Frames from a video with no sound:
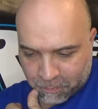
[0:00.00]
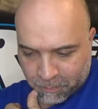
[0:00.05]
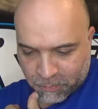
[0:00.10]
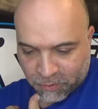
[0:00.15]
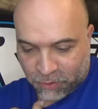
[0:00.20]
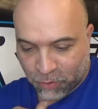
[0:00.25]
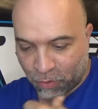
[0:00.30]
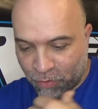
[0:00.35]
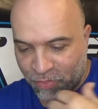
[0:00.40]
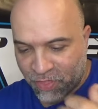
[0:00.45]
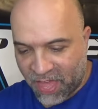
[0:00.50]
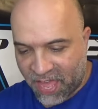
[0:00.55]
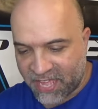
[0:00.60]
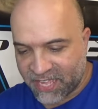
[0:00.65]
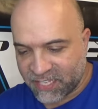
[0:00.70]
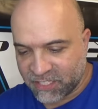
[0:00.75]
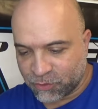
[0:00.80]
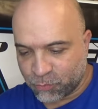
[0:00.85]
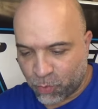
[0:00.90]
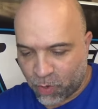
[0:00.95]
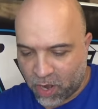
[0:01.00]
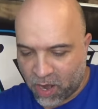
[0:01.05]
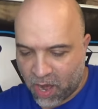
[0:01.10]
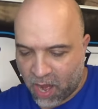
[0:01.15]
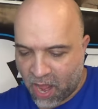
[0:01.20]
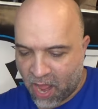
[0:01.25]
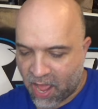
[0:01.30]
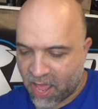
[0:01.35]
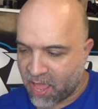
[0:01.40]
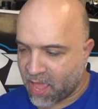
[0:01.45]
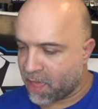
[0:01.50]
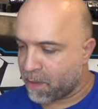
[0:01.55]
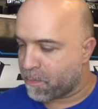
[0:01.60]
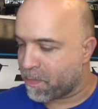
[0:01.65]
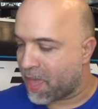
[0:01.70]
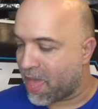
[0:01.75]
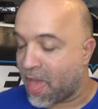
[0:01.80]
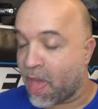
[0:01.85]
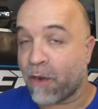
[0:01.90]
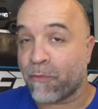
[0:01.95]
So that is where I
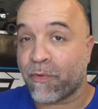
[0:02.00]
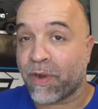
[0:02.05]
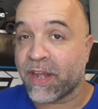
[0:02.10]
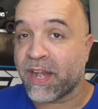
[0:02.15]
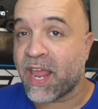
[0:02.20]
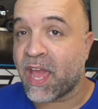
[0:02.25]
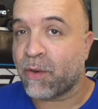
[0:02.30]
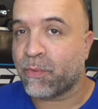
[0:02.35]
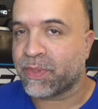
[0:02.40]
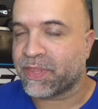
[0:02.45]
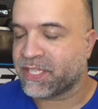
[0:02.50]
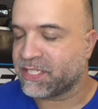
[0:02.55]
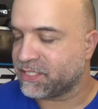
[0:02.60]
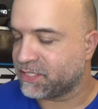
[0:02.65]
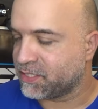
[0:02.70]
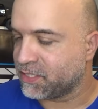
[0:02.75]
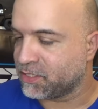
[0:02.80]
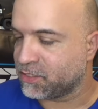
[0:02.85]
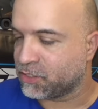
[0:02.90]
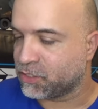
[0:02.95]
am at right now with this thing.